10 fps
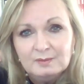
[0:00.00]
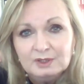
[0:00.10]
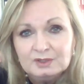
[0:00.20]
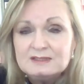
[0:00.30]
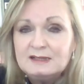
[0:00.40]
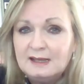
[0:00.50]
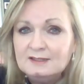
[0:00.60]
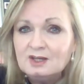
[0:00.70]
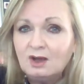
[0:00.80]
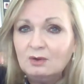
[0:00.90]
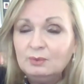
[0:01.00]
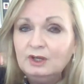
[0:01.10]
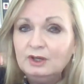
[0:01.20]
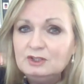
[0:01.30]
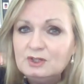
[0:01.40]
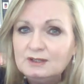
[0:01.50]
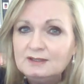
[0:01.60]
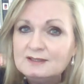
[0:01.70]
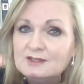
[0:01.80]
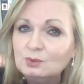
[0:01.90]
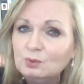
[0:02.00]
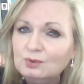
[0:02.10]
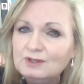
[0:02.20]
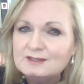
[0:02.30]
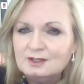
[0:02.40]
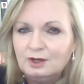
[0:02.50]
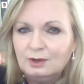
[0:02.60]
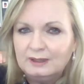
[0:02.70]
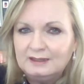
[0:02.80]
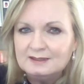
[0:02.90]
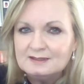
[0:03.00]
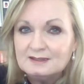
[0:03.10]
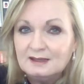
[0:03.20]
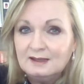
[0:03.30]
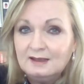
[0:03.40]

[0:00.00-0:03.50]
because later on we're going to install this knowingness,